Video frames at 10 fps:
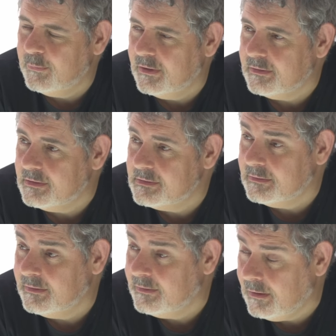about this,
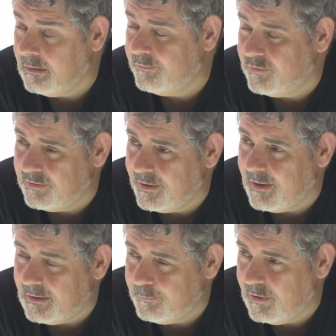and then they'll have to think
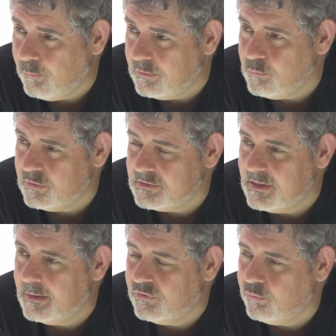hard about what's the
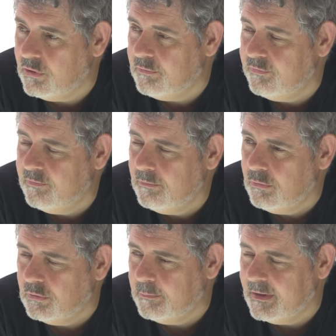M12
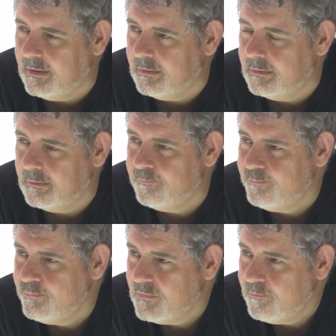all about. And
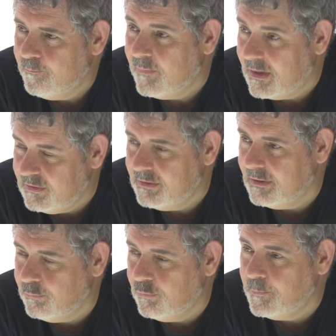maybe
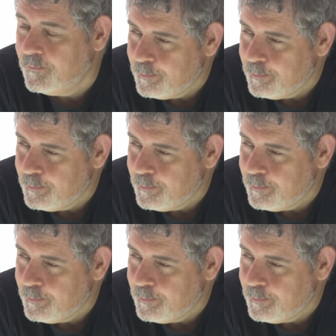they'll